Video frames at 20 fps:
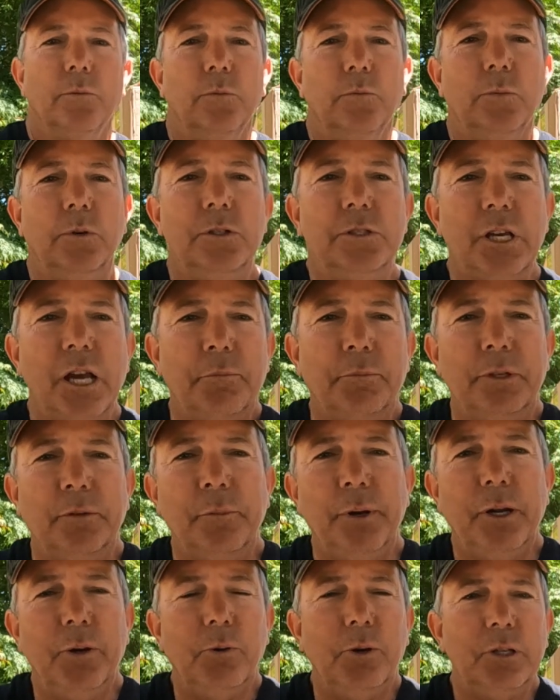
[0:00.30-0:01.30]
What's happening,
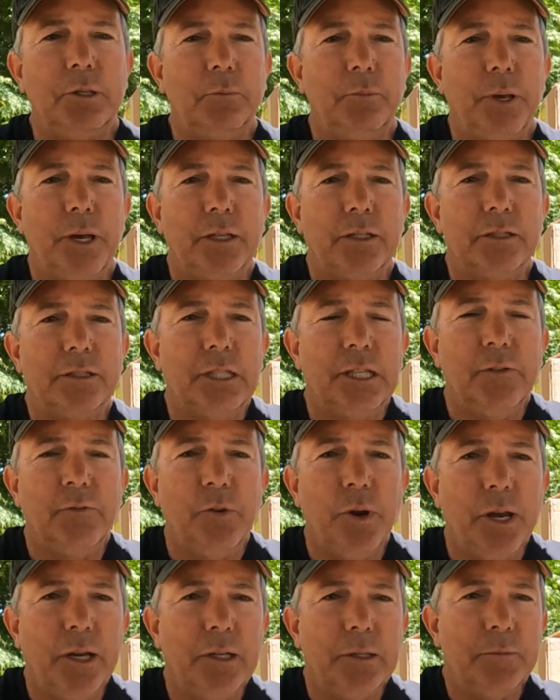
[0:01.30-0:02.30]
everybody? Welcome back to Steve
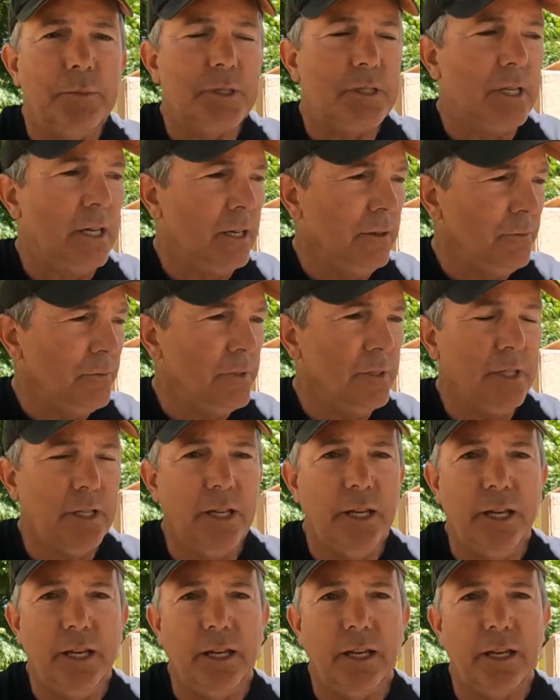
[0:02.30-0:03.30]
Random Stuff.
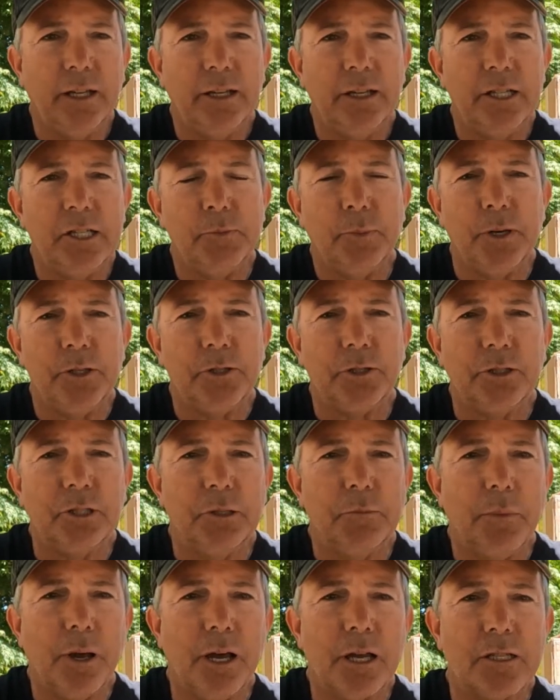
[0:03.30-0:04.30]
Today I got a special
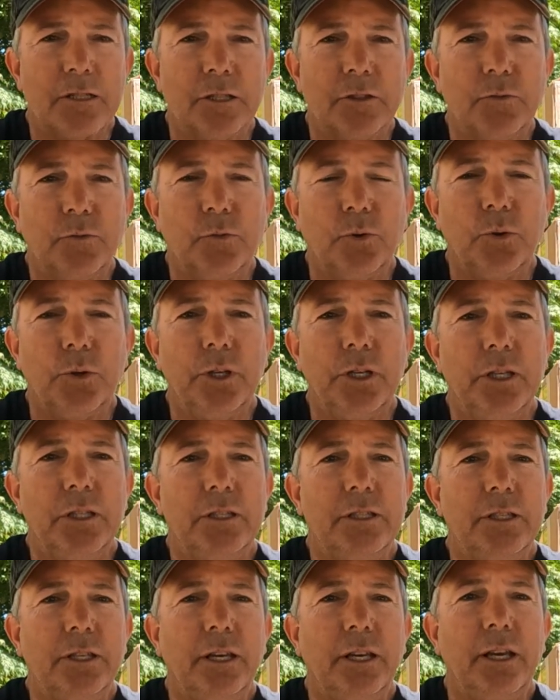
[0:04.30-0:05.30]
unboxing for you
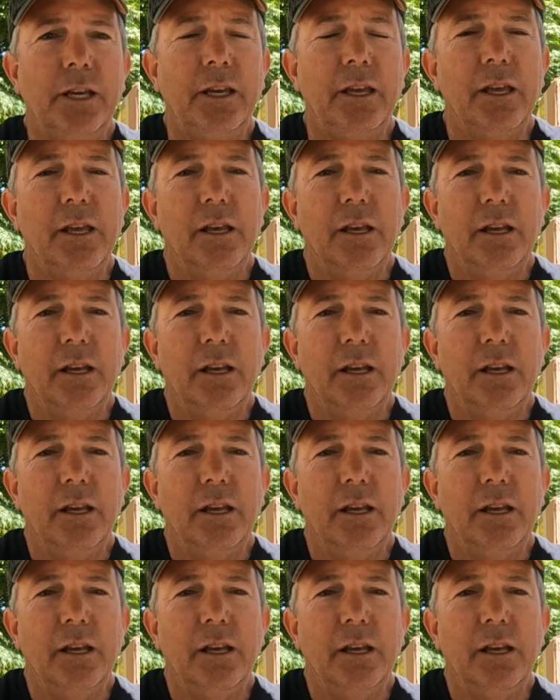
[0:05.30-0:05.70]
today.